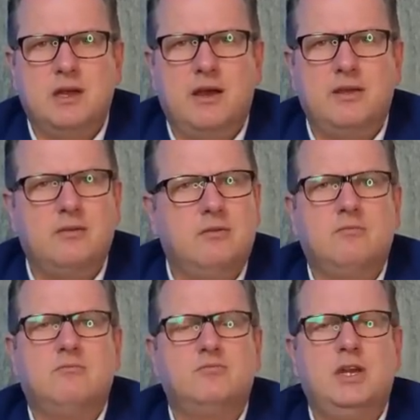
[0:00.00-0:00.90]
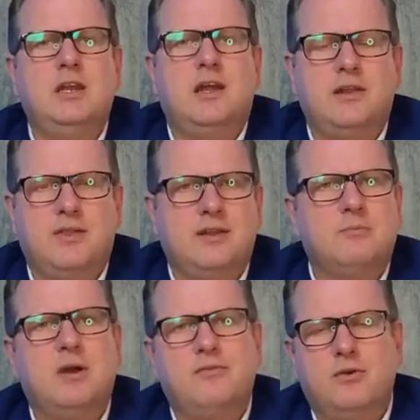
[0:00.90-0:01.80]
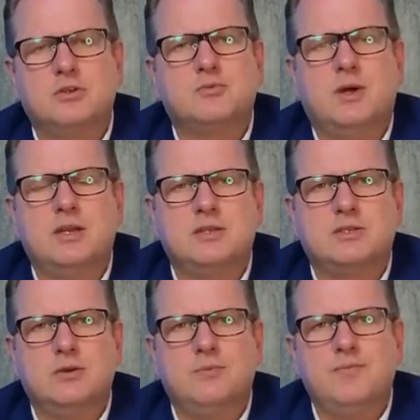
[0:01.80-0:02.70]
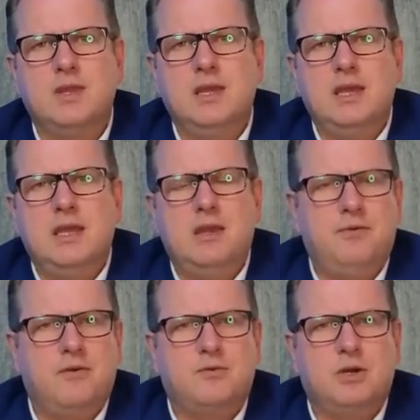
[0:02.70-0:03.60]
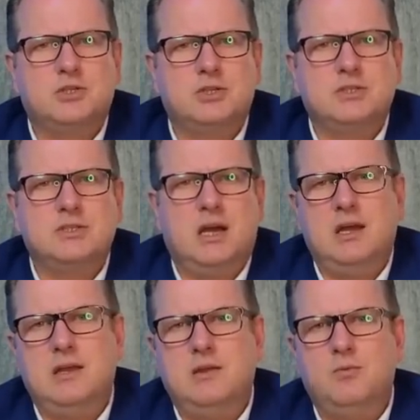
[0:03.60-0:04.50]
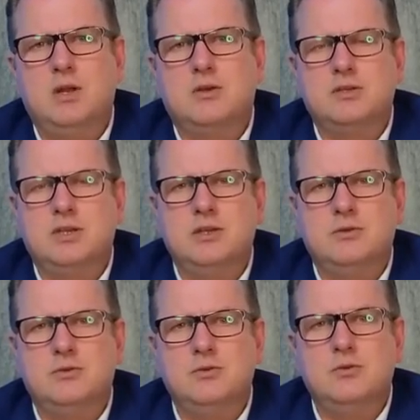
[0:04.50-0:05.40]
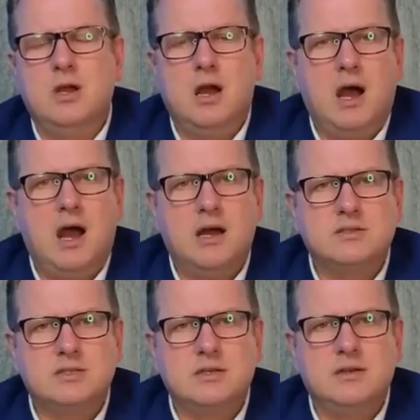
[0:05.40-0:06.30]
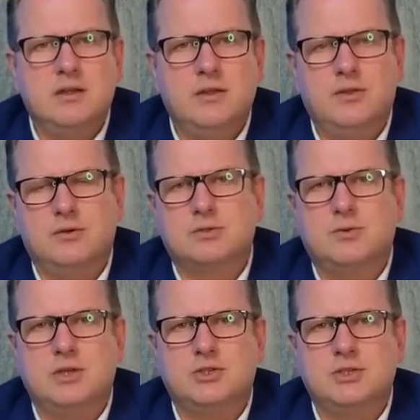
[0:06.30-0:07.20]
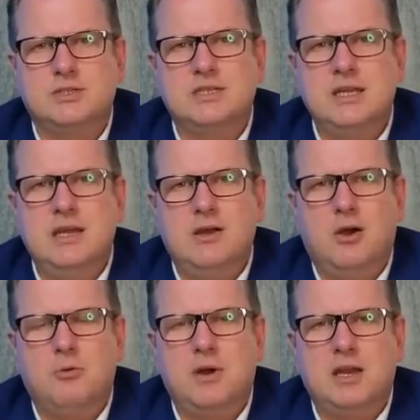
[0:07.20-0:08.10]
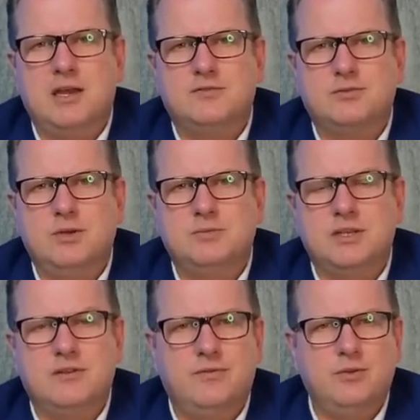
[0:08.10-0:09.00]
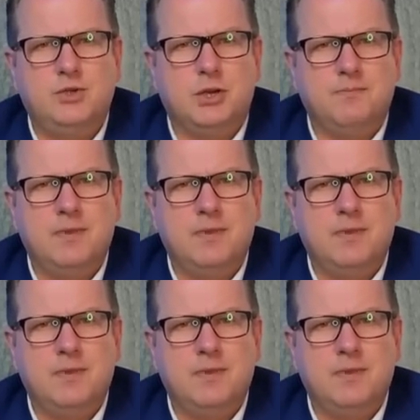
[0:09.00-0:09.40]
I really liked that in my first one. And so if you have questions, I will continue to answer those questions on my live streams in the future.